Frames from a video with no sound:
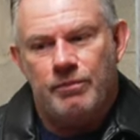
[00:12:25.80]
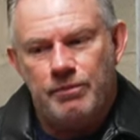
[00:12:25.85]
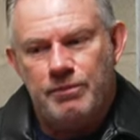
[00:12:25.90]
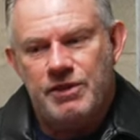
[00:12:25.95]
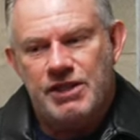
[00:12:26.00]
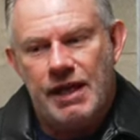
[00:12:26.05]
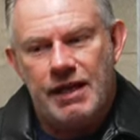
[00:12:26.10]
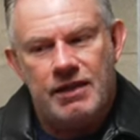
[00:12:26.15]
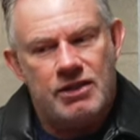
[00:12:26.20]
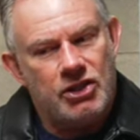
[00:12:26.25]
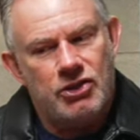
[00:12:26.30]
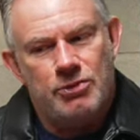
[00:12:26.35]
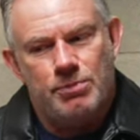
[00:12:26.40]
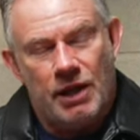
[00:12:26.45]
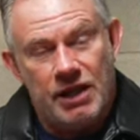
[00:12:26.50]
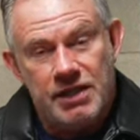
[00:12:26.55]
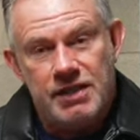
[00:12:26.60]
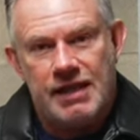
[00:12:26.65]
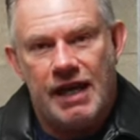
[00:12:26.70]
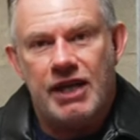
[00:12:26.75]
section
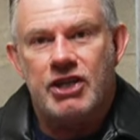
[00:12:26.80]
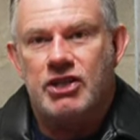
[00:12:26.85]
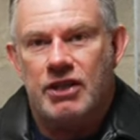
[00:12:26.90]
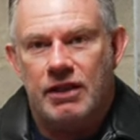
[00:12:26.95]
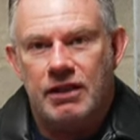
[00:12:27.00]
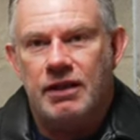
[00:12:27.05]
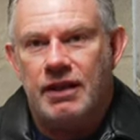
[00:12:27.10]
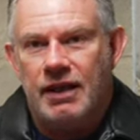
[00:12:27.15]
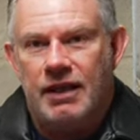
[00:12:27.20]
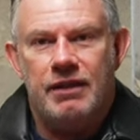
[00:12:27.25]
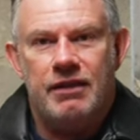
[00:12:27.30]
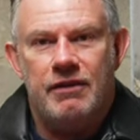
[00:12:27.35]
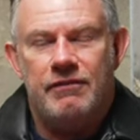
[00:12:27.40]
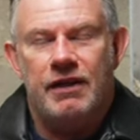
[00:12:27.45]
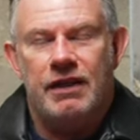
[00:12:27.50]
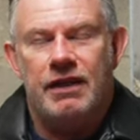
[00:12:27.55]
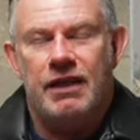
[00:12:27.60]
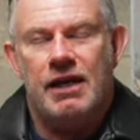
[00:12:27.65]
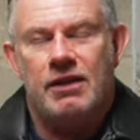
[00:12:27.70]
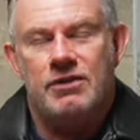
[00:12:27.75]
by section, in the
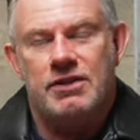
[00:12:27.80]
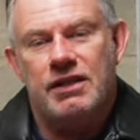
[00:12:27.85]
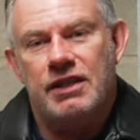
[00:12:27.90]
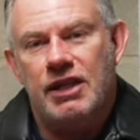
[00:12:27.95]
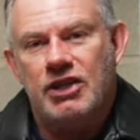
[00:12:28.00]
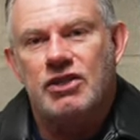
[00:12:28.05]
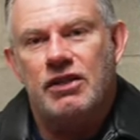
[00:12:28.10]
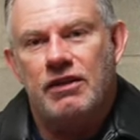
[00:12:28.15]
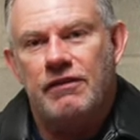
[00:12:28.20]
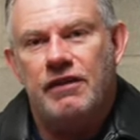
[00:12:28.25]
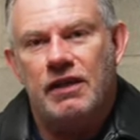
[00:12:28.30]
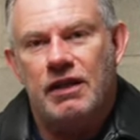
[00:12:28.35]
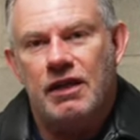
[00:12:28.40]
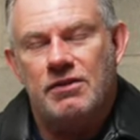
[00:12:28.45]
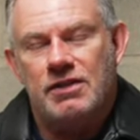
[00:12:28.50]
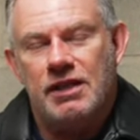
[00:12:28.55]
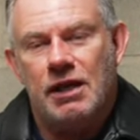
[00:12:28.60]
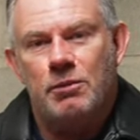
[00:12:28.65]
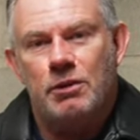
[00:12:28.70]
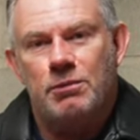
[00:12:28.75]
videos, in each of the
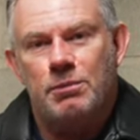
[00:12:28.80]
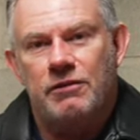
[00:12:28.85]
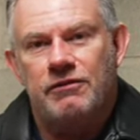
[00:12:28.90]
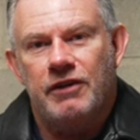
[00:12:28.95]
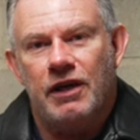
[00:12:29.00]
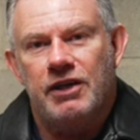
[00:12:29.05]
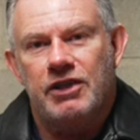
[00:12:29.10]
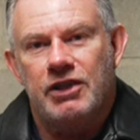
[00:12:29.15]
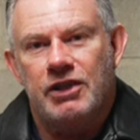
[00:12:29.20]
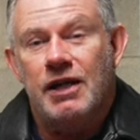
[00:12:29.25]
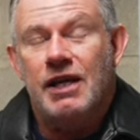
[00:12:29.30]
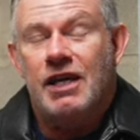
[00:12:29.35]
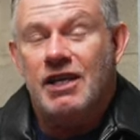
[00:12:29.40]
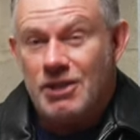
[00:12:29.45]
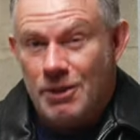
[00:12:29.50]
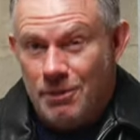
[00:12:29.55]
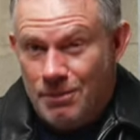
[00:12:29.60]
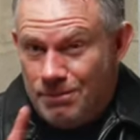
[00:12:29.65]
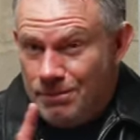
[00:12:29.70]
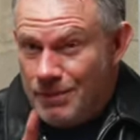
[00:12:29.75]
videos that we provide you.
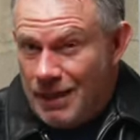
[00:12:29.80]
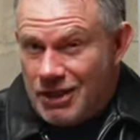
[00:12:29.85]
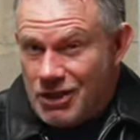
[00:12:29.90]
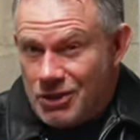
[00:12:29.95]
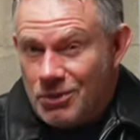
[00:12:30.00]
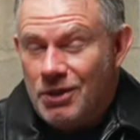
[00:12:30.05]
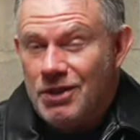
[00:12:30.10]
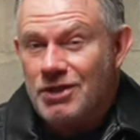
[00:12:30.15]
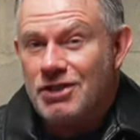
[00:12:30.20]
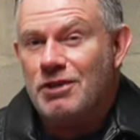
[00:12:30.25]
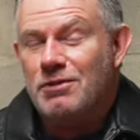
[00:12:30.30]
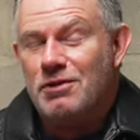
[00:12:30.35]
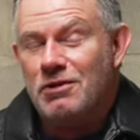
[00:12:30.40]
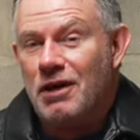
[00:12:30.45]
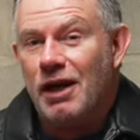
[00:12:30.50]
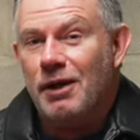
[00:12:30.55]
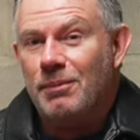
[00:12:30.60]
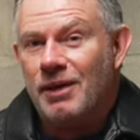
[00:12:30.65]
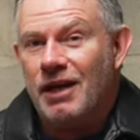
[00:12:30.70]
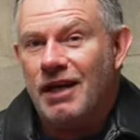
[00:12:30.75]
So make sure you
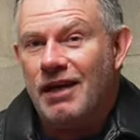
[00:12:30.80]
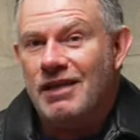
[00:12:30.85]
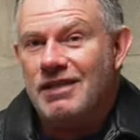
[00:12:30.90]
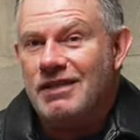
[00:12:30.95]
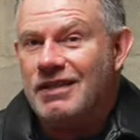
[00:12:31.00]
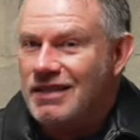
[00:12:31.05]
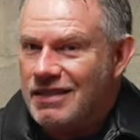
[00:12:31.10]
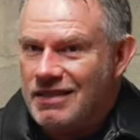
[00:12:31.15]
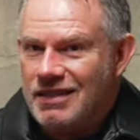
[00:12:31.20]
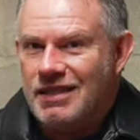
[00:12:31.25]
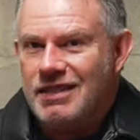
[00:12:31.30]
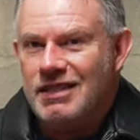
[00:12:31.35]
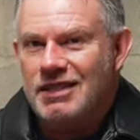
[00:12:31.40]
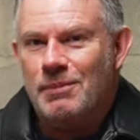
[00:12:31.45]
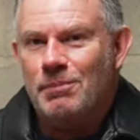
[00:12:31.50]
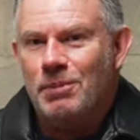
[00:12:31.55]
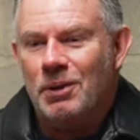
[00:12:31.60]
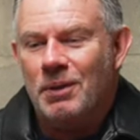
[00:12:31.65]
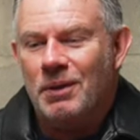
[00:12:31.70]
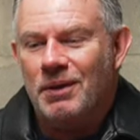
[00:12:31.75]
subscribe, guys, because this is
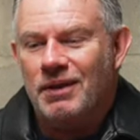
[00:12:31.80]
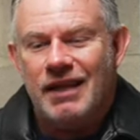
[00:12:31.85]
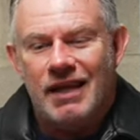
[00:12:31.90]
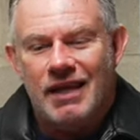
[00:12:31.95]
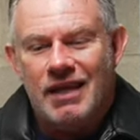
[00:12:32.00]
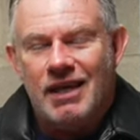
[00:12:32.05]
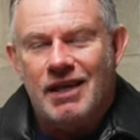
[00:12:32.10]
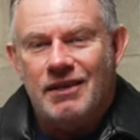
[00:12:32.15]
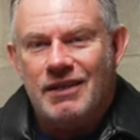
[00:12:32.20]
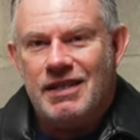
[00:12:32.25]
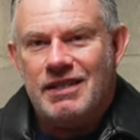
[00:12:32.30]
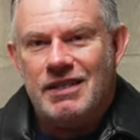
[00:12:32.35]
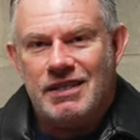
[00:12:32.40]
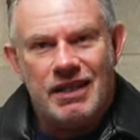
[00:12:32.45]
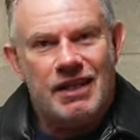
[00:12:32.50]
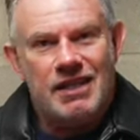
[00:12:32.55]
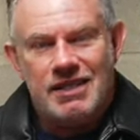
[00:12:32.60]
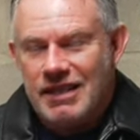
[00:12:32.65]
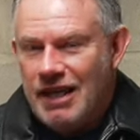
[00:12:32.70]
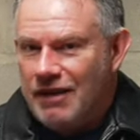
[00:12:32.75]
important. This is
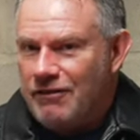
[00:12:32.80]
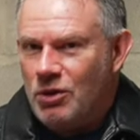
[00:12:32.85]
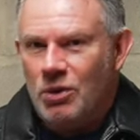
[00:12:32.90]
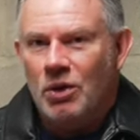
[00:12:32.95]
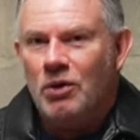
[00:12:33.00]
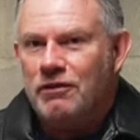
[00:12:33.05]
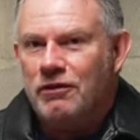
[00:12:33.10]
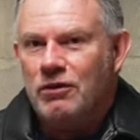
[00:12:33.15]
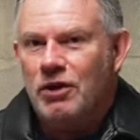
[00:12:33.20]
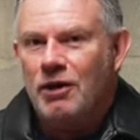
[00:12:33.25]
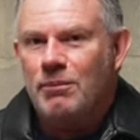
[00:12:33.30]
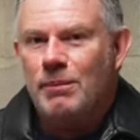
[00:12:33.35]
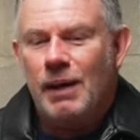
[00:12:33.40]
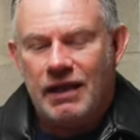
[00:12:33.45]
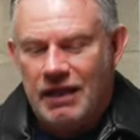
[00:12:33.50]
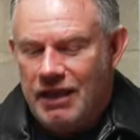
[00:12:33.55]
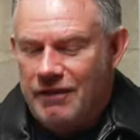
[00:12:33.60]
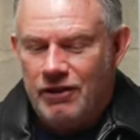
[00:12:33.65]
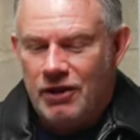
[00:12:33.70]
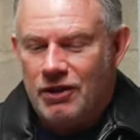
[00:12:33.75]
going to save you an awful lot of
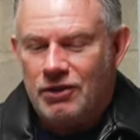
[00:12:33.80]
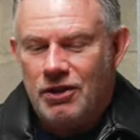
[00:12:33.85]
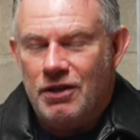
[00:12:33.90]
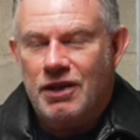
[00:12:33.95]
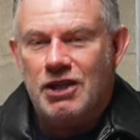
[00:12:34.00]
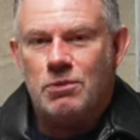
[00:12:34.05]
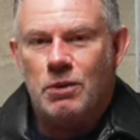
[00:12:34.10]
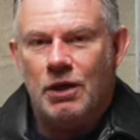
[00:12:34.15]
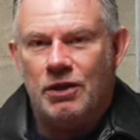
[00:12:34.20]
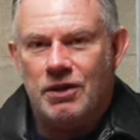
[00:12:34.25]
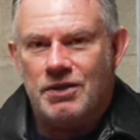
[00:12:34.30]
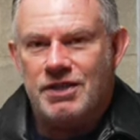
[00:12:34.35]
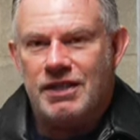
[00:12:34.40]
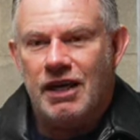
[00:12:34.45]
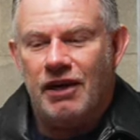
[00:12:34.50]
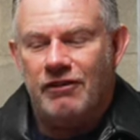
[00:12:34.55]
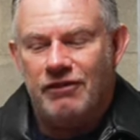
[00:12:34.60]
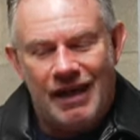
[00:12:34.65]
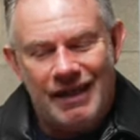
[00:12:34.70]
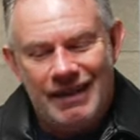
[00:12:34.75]
money if you can do this work
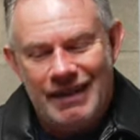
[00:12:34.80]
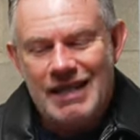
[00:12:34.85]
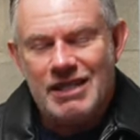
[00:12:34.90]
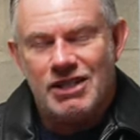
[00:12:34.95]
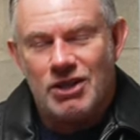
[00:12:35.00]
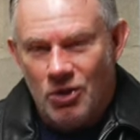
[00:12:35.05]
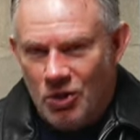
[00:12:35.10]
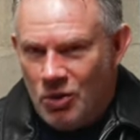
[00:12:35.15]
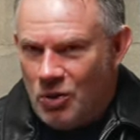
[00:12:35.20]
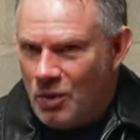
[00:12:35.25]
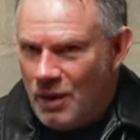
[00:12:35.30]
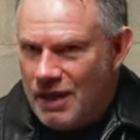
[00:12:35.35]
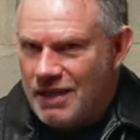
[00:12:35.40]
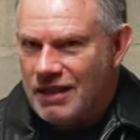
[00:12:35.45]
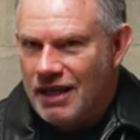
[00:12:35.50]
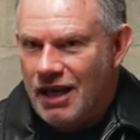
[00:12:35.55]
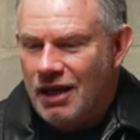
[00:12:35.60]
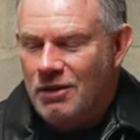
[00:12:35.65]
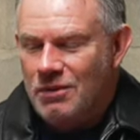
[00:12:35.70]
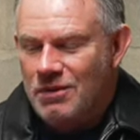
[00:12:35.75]
yourself. And this
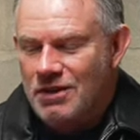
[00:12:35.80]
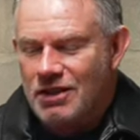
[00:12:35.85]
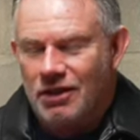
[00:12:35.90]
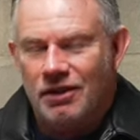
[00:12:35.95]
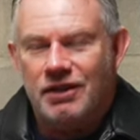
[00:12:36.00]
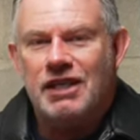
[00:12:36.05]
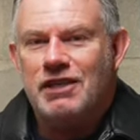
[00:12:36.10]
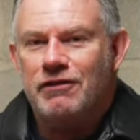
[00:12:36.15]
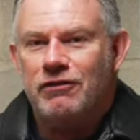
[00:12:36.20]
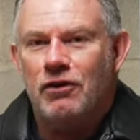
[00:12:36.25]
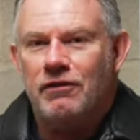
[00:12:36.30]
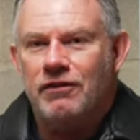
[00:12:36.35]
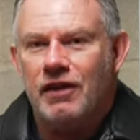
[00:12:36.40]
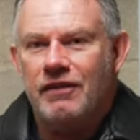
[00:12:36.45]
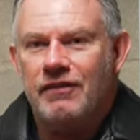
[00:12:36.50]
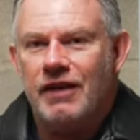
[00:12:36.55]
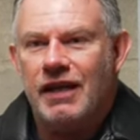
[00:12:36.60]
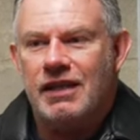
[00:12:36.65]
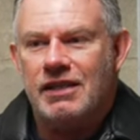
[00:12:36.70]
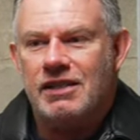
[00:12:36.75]
always goes on these
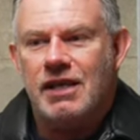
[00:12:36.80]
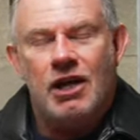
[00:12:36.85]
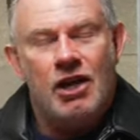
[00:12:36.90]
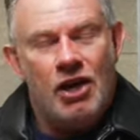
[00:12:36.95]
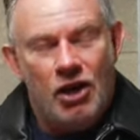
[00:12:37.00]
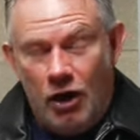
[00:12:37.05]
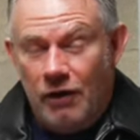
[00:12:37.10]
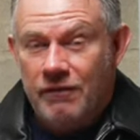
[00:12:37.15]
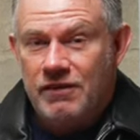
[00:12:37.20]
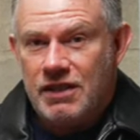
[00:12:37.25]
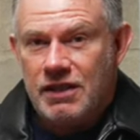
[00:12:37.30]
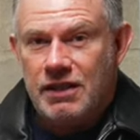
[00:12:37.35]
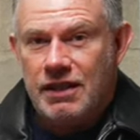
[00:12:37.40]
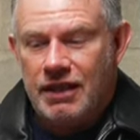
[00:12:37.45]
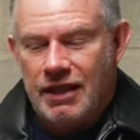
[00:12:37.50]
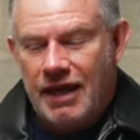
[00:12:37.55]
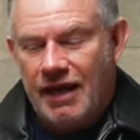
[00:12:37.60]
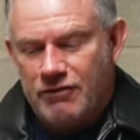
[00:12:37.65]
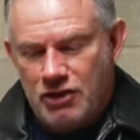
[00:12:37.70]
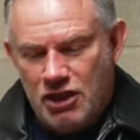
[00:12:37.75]
458s. Obviously
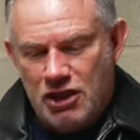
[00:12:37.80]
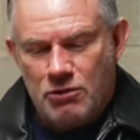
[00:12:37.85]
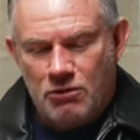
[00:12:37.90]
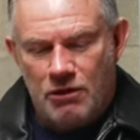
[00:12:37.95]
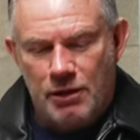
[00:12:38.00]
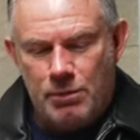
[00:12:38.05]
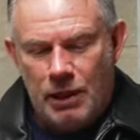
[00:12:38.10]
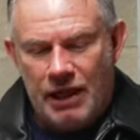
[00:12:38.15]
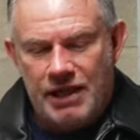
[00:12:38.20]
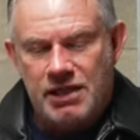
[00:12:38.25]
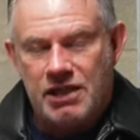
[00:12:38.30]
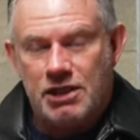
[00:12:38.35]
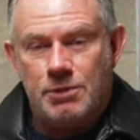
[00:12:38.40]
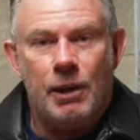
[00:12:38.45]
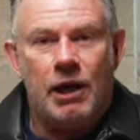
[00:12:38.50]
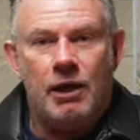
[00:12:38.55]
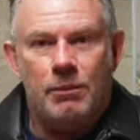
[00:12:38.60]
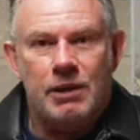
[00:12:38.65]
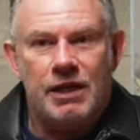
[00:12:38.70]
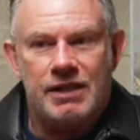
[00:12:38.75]
you have to replace the
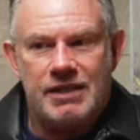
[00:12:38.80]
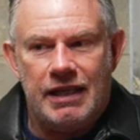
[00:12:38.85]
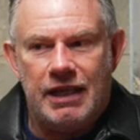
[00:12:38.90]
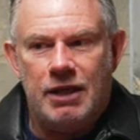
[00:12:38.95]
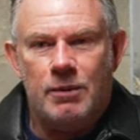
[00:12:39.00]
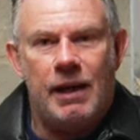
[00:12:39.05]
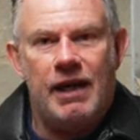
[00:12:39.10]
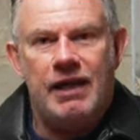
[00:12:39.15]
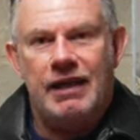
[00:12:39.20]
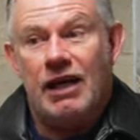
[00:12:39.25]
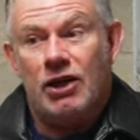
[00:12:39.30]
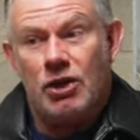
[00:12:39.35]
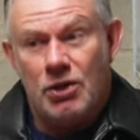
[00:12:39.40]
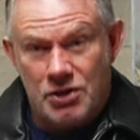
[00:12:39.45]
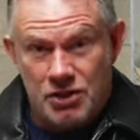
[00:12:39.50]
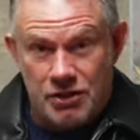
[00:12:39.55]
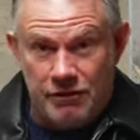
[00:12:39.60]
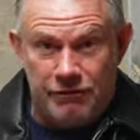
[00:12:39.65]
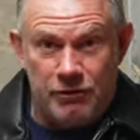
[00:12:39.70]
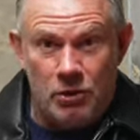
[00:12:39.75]
spark plugs anyway, and that
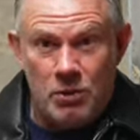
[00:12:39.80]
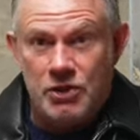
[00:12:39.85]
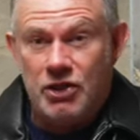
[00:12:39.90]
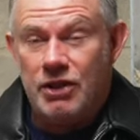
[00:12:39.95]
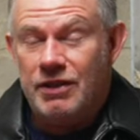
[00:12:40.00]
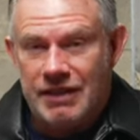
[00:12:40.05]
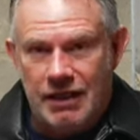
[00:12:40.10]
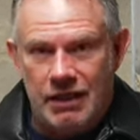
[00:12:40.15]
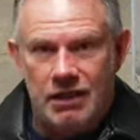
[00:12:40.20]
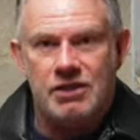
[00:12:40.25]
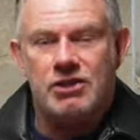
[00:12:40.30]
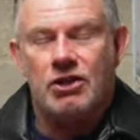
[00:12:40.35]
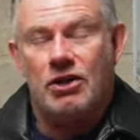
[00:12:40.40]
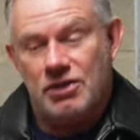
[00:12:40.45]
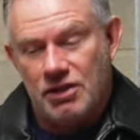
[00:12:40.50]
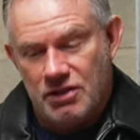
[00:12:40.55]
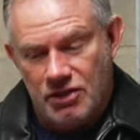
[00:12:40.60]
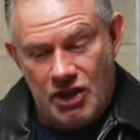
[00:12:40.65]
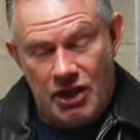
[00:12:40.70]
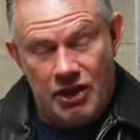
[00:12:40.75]
costs a fortune. Dealers
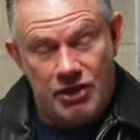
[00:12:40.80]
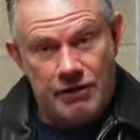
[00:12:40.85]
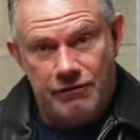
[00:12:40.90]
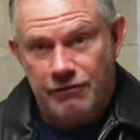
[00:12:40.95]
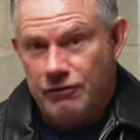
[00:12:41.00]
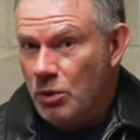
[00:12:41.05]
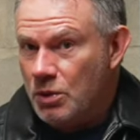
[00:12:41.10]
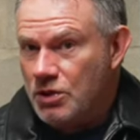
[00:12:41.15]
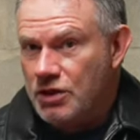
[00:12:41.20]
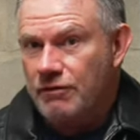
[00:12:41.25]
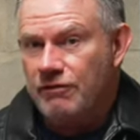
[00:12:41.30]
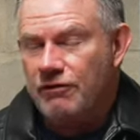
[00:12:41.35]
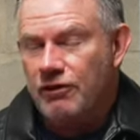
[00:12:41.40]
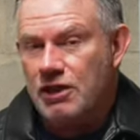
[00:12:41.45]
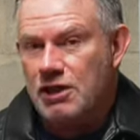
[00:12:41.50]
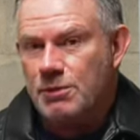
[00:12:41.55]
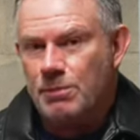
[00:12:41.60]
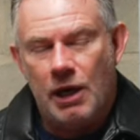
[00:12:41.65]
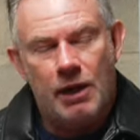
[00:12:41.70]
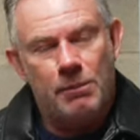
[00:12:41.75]
charge a fortune for
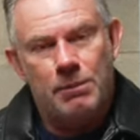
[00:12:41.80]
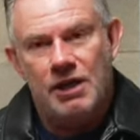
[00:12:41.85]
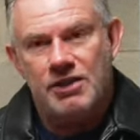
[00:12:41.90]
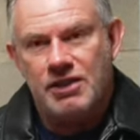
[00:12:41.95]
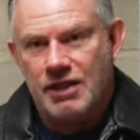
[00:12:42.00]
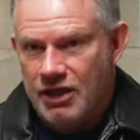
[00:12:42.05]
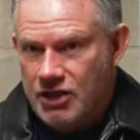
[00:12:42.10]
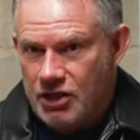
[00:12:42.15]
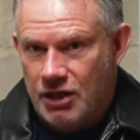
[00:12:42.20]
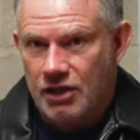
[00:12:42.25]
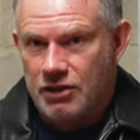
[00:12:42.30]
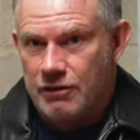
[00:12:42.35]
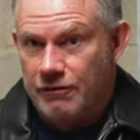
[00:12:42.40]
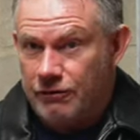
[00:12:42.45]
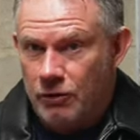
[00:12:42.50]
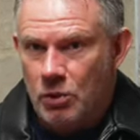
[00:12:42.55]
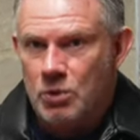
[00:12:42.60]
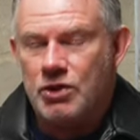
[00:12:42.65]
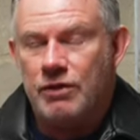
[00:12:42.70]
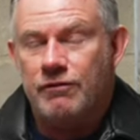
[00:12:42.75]
the spark plugs. They charge a
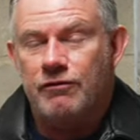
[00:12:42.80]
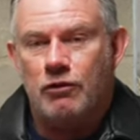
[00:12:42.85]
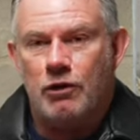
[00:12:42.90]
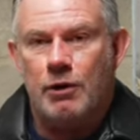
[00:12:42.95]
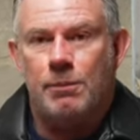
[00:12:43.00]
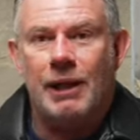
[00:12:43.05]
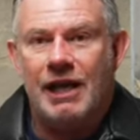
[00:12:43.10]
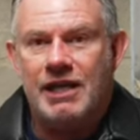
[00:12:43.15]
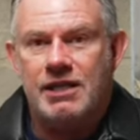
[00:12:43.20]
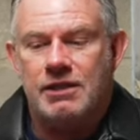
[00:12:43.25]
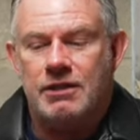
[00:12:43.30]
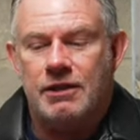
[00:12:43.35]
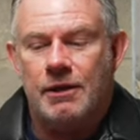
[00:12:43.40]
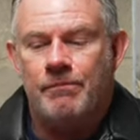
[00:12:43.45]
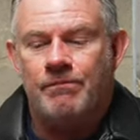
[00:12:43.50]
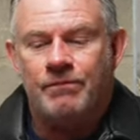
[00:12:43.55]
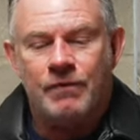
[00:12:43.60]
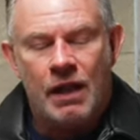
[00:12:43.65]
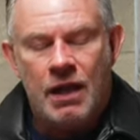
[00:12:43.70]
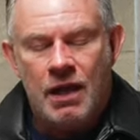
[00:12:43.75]
fortune for replacing
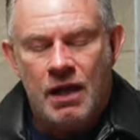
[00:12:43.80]
them.